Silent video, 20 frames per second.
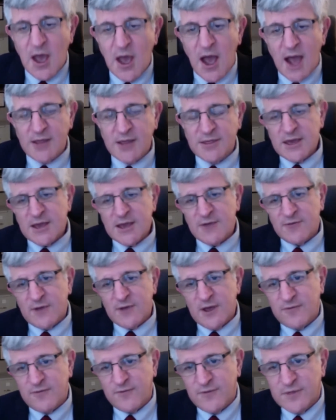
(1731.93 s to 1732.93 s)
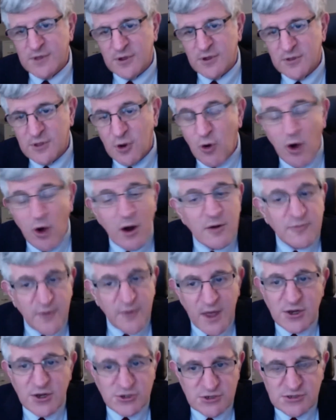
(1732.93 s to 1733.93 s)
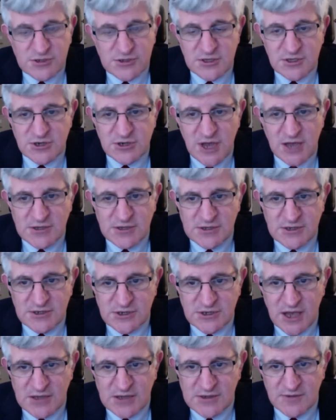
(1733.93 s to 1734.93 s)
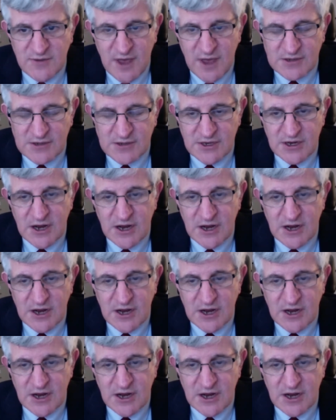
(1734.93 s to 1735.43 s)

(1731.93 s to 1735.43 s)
I think if there are advantages to the Johnson & Johnson vaccine,